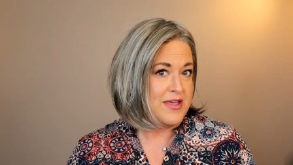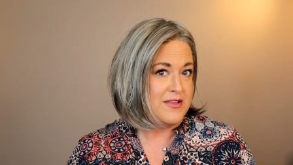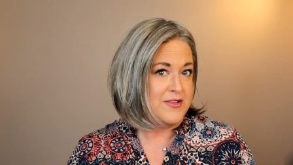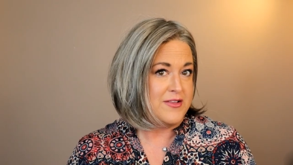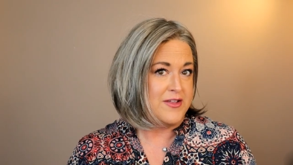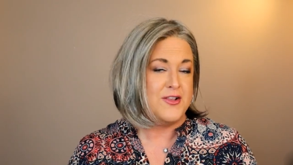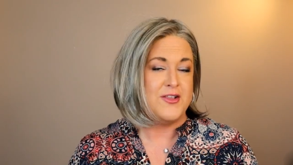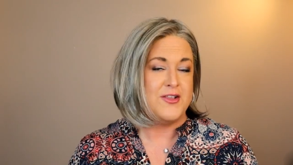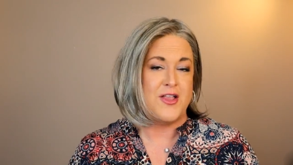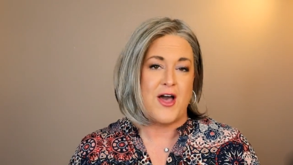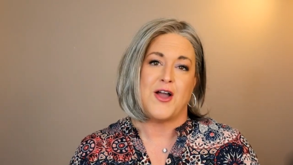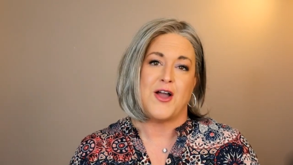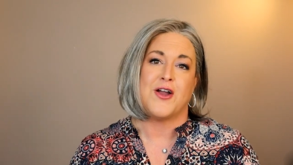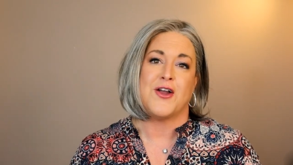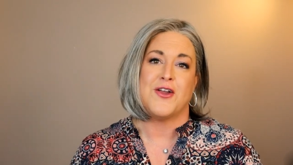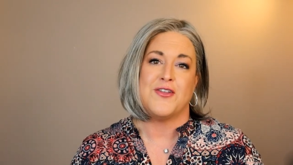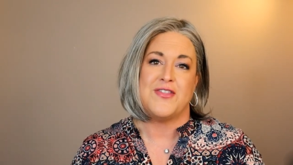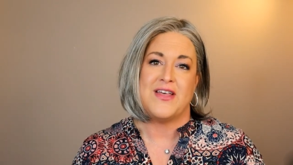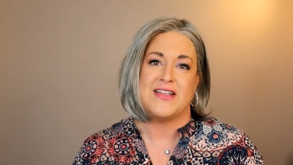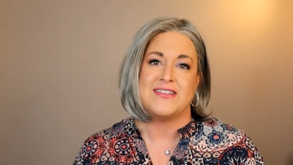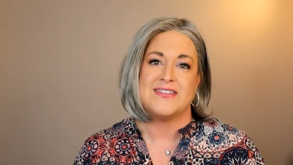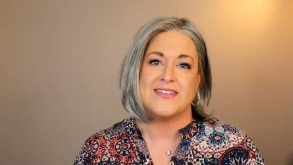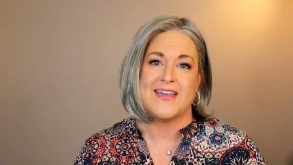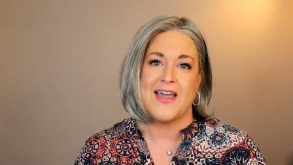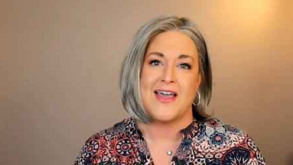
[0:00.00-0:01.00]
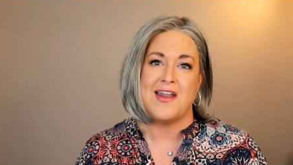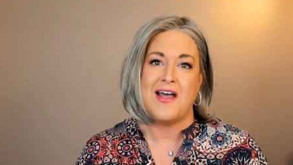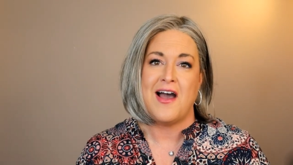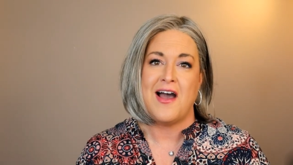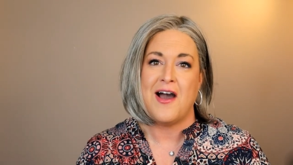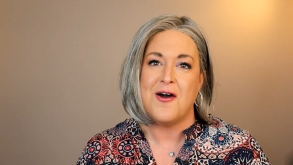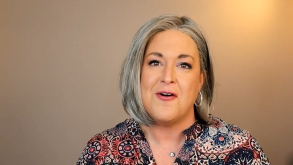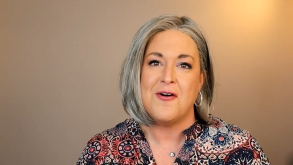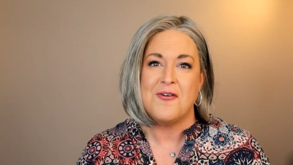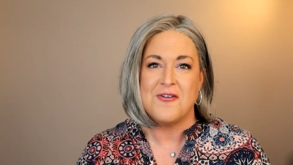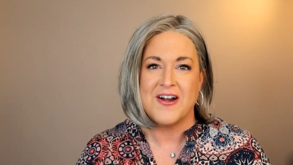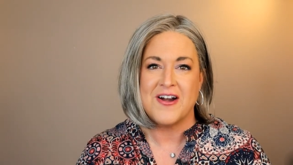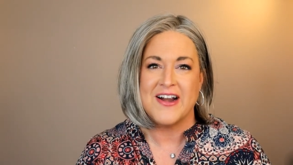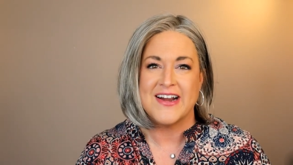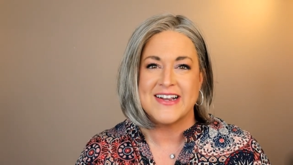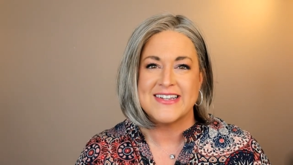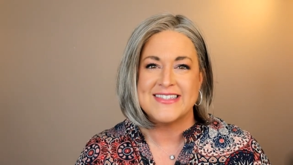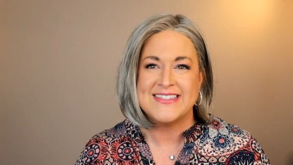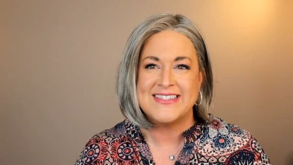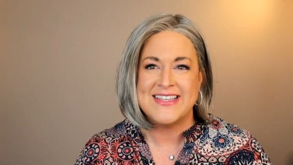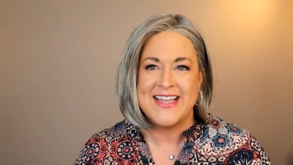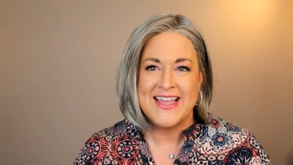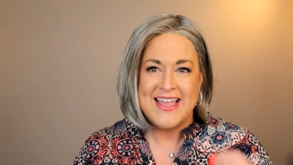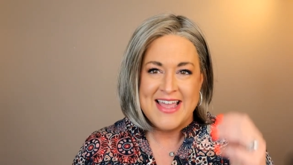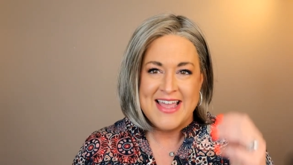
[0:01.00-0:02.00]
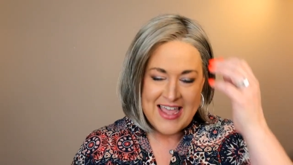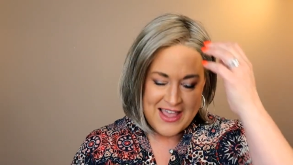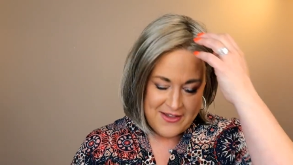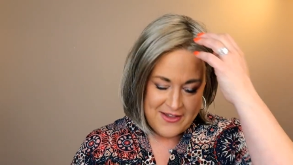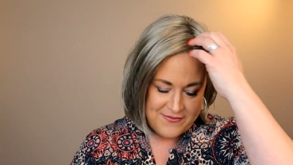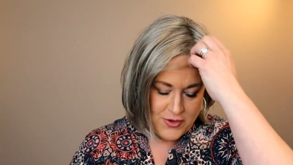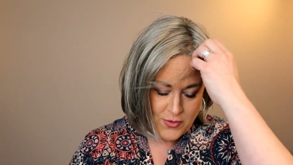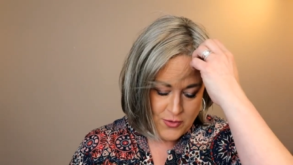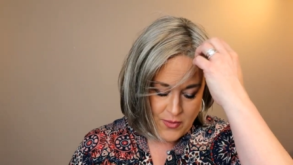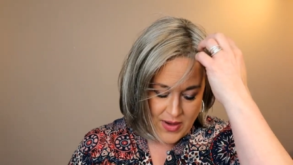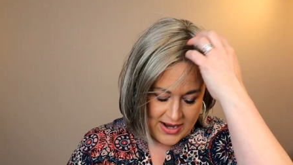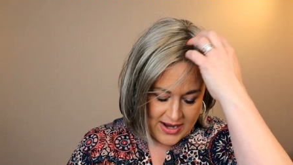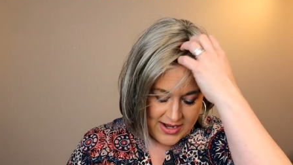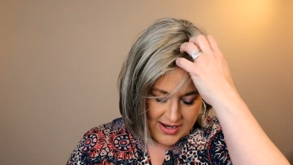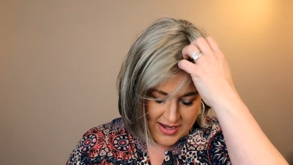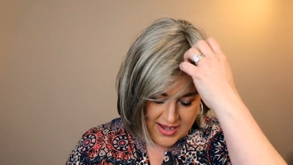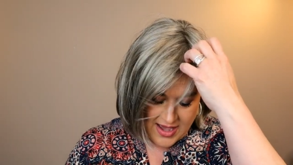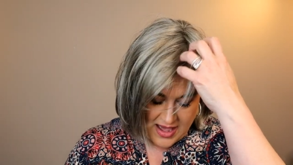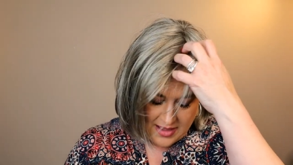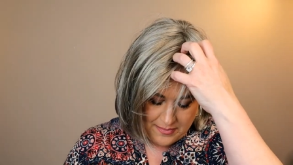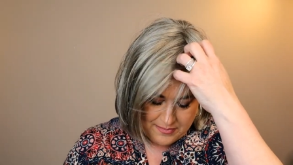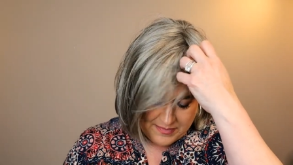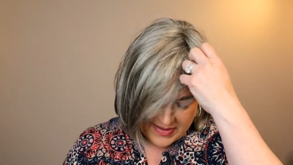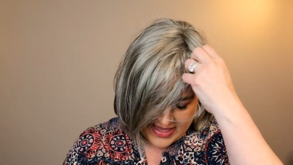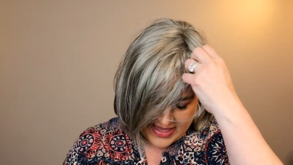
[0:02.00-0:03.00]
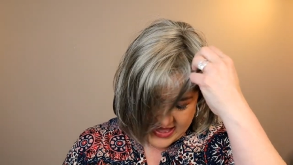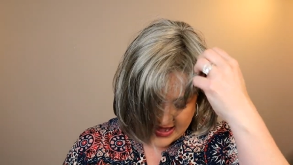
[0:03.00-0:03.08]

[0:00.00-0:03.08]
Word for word: be a little longer. That's kind of how it works. If you want to cut